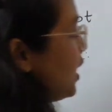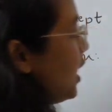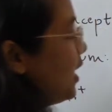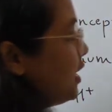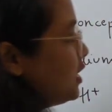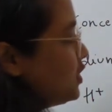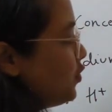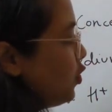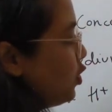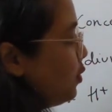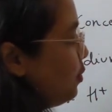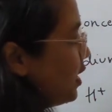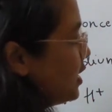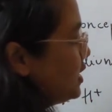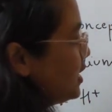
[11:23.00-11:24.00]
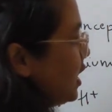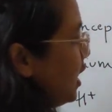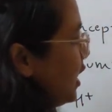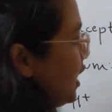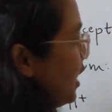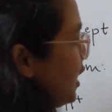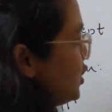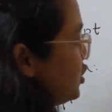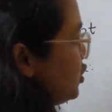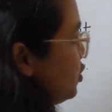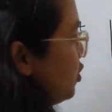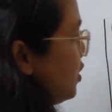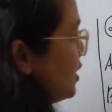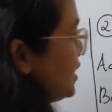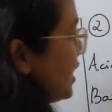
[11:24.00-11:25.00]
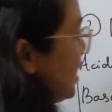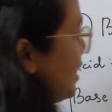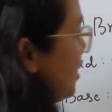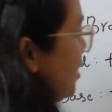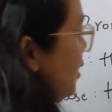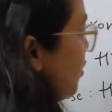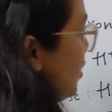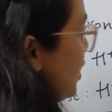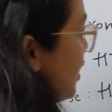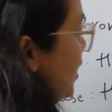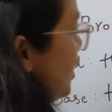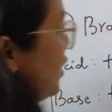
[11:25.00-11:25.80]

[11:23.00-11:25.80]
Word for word: nh4 plus h2o is getting converted